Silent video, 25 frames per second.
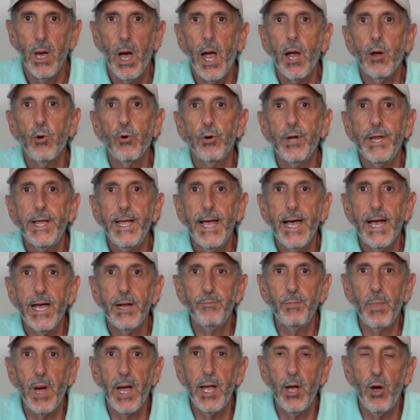I already had
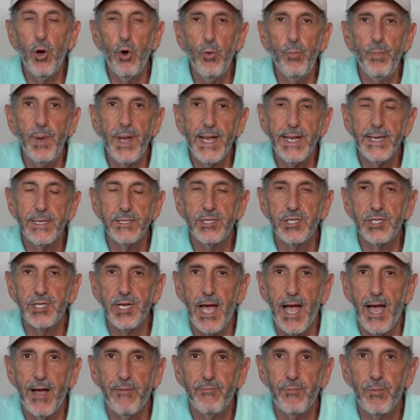my O-band
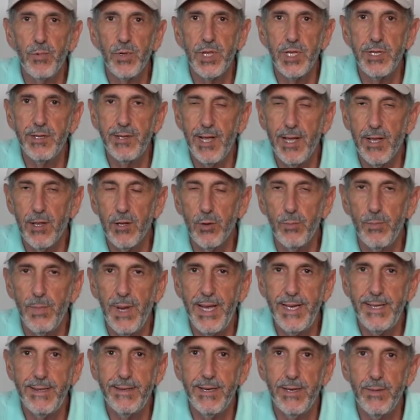shaft with the
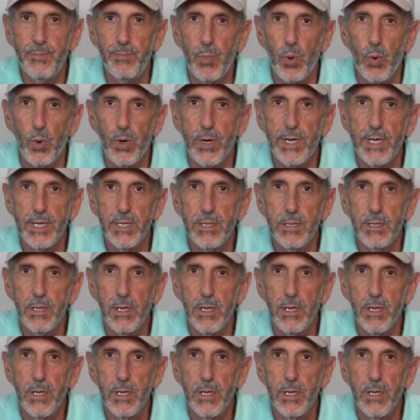Taylormade tip on it,